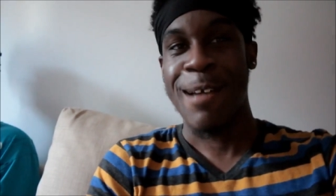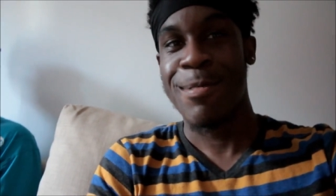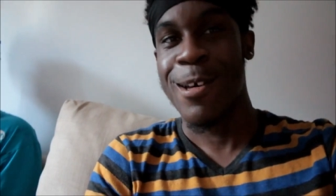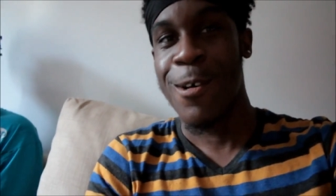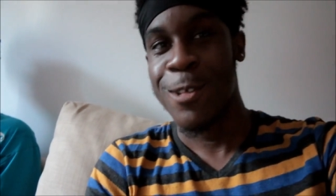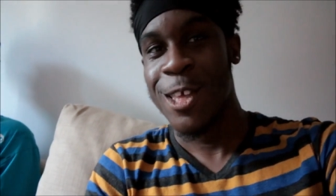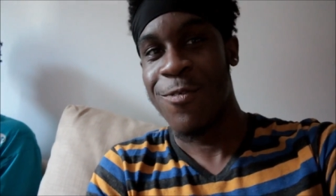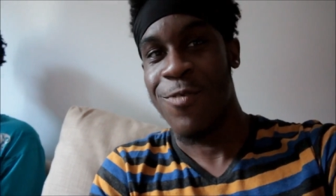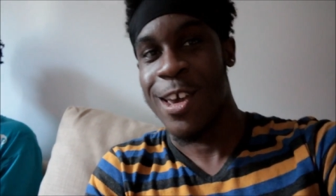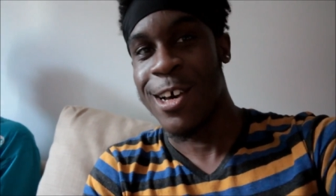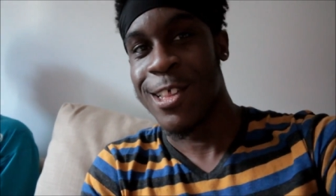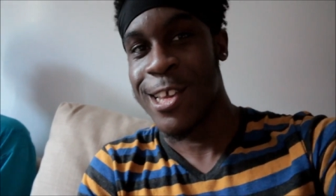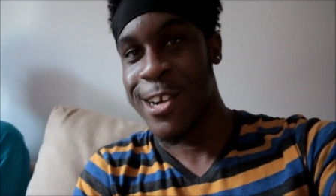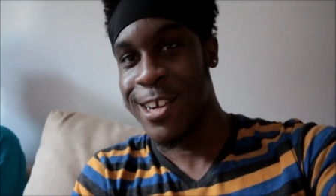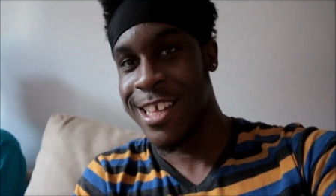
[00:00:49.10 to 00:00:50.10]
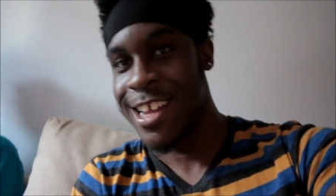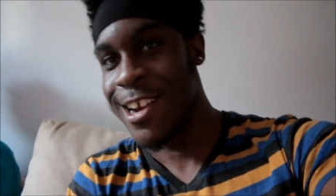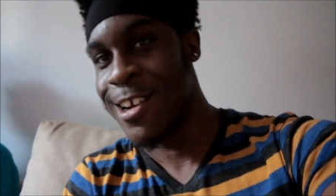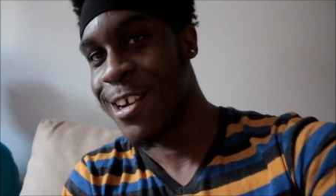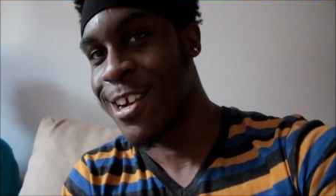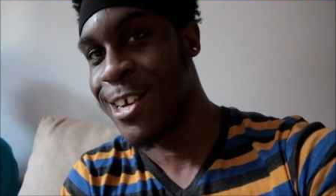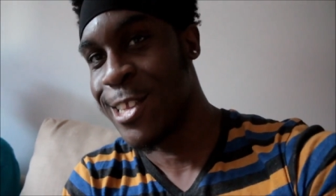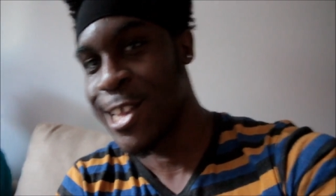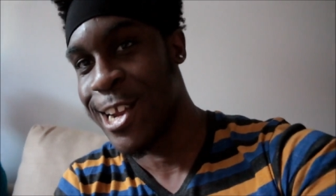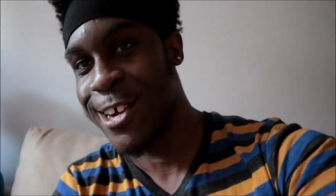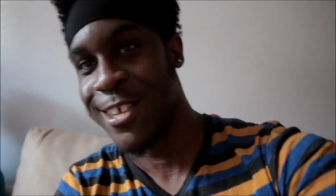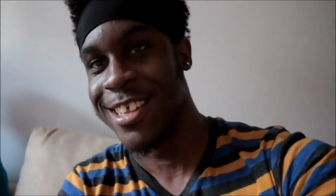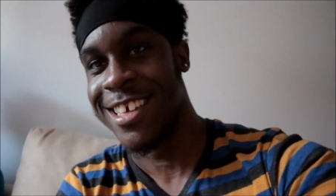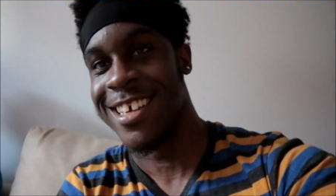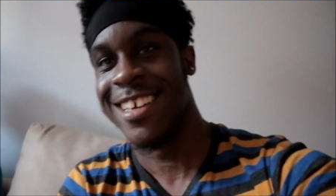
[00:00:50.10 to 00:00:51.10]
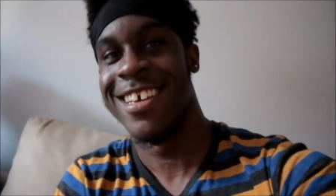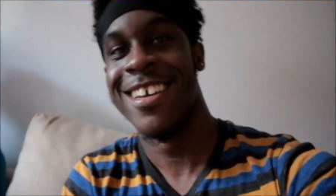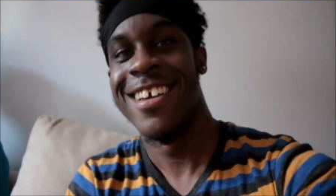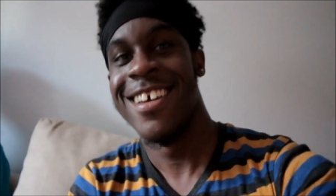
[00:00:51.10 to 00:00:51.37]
I'm the only failure in here, clearly,